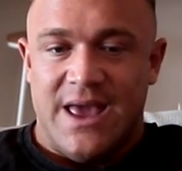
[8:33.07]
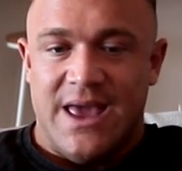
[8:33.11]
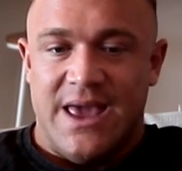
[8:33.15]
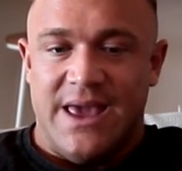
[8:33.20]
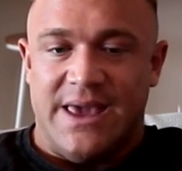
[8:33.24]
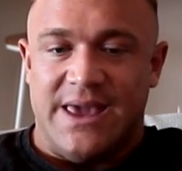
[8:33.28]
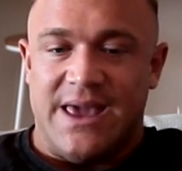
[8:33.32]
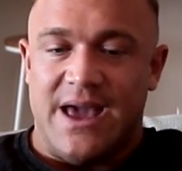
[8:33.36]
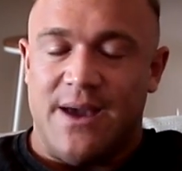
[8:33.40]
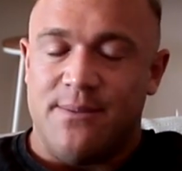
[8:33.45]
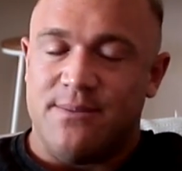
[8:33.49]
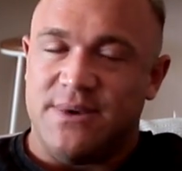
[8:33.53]

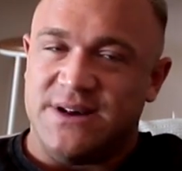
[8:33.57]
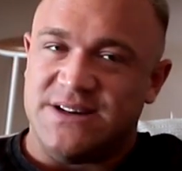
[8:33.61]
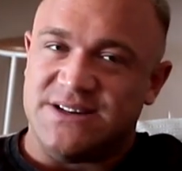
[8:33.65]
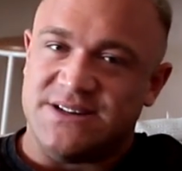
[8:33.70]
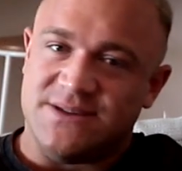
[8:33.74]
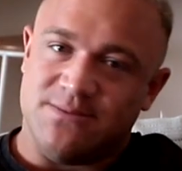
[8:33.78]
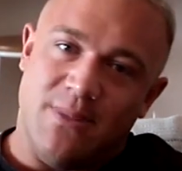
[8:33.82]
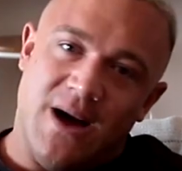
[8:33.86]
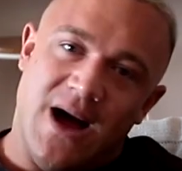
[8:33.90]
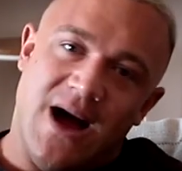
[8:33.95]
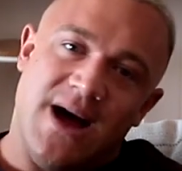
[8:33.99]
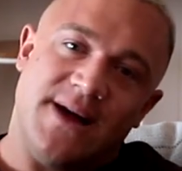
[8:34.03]
it can be
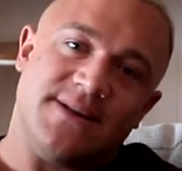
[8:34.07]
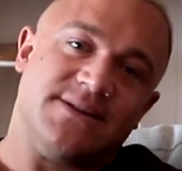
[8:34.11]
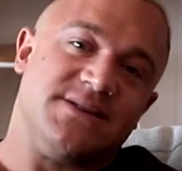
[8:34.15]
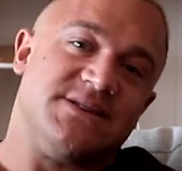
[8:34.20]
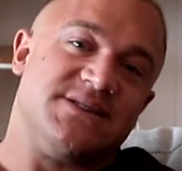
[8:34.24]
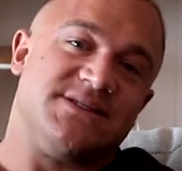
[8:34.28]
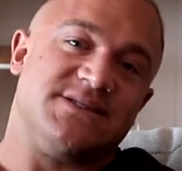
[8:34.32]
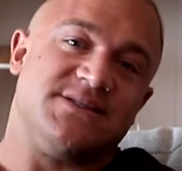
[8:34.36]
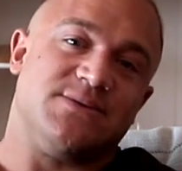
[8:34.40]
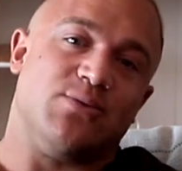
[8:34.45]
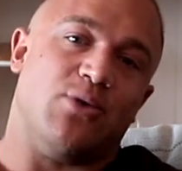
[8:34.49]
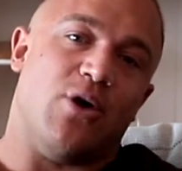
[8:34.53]
smart
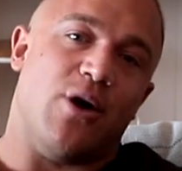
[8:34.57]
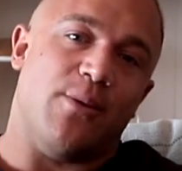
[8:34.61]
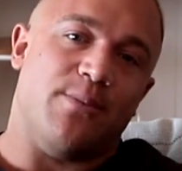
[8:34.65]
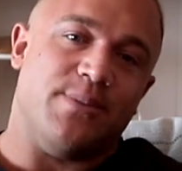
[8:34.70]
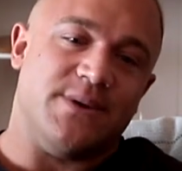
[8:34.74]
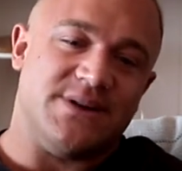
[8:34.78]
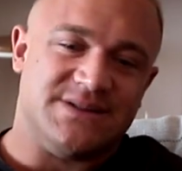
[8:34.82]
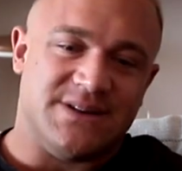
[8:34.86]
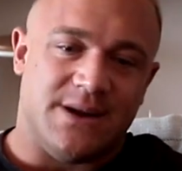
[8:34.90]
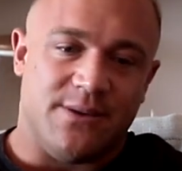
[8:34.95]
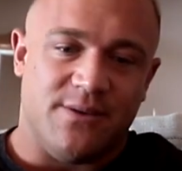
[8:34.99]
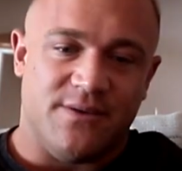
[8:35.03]
to
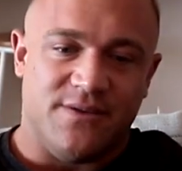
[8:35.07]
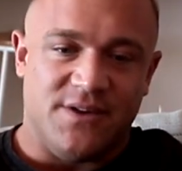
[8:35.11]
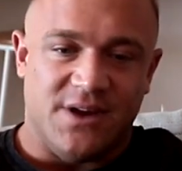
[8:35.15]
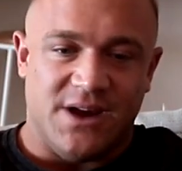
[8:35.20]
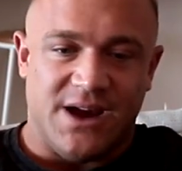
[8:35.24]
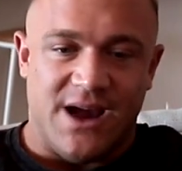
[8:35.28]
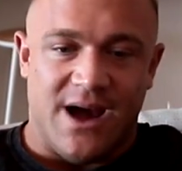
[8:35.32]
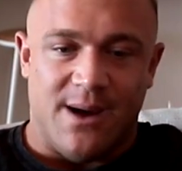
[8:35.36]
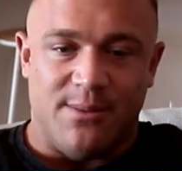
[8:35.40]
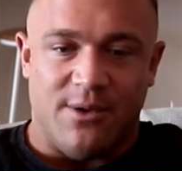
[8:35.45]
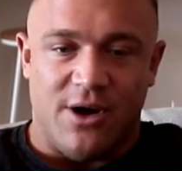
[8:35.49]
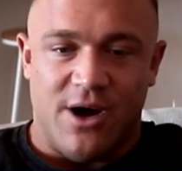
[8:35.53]
swap some of your
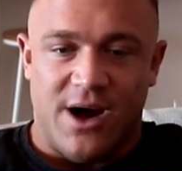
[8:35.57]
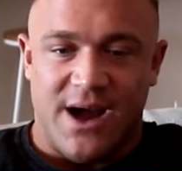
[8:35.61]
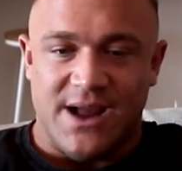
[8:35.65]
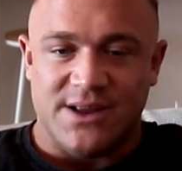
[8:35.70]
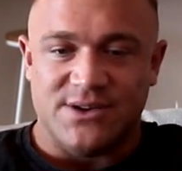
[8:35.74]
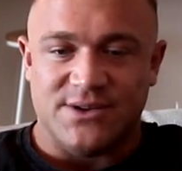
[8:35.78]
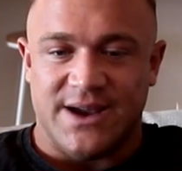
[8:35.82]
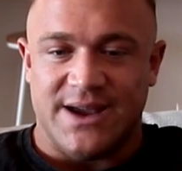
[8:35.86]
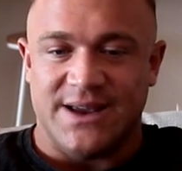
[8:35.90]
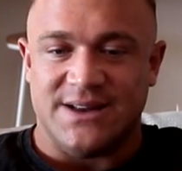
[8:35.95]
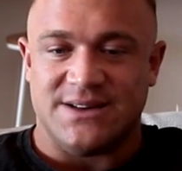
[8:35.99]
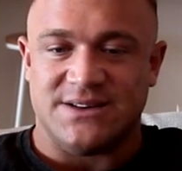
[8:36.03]

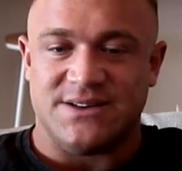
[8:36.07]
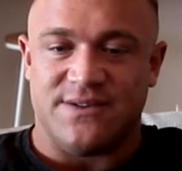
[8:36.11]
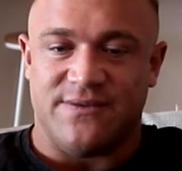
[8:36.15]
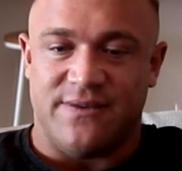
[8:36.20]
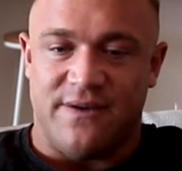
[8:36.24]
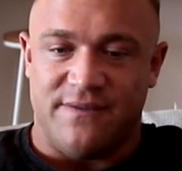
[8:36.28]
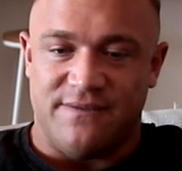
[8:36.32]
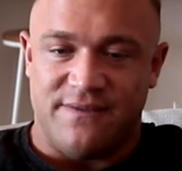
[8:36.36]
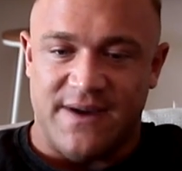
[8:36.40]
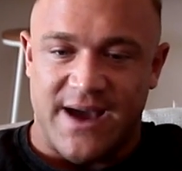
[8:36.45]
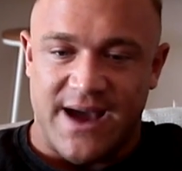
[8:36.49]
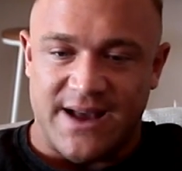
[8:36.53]
carbohydrates
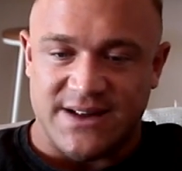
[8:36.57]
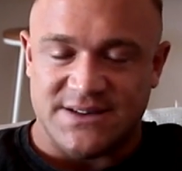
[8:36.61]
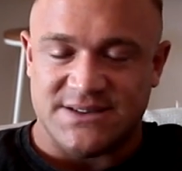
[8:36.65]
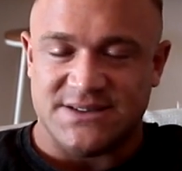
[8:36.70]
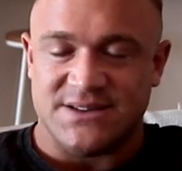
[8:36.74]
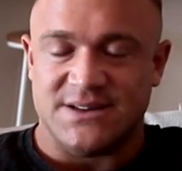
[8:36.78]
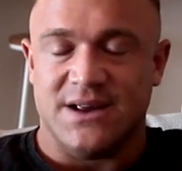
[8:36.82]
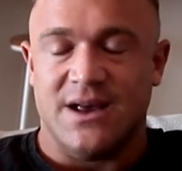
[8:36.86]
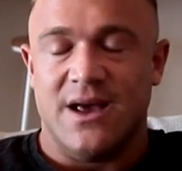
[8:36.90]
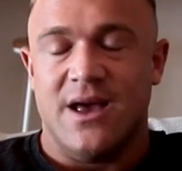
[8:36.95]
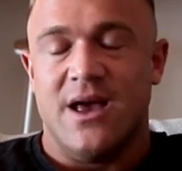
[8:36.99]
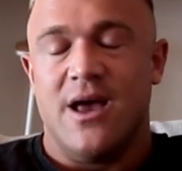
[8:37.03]
for
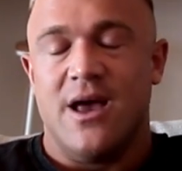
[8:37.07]
fats,